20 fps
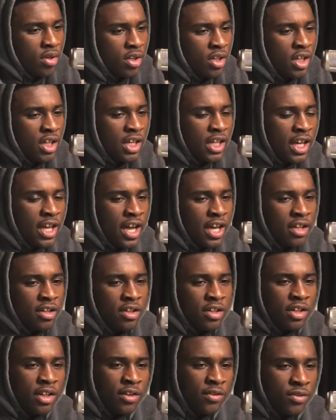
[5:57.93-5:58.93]
way. Yeah, they got a little
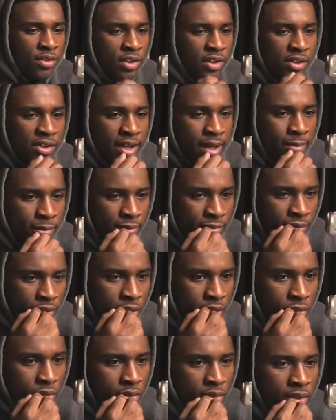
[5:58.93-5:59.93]
different little type of
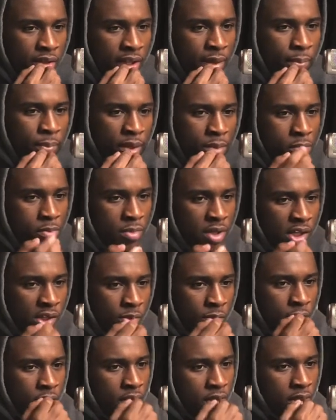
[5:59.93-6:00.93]
flow that people mess with.